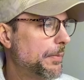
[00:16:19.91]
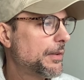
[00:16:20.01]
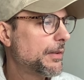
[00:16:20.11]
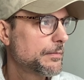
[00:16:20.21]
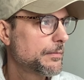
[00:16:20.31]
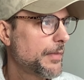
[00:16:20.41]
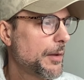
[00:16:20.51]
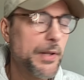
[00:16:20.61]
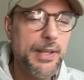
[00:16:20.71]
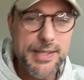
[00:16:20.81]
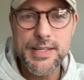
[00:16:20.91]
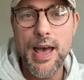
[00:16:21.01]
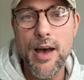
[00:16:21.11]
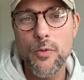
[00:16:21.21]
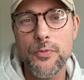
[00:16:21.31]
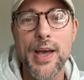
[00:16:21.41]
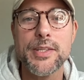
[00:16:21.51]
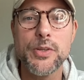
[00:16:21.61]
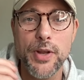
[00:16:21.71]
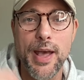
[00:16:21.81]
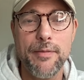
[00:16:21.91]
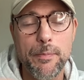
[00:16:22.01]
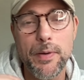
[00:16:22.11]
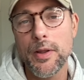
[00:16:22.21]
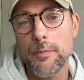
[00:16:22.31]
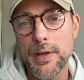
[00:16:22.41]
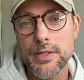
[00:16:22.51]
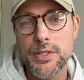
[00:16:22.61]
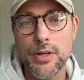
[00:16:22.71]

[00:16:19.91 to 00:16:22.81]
But this is how fast you can have a product page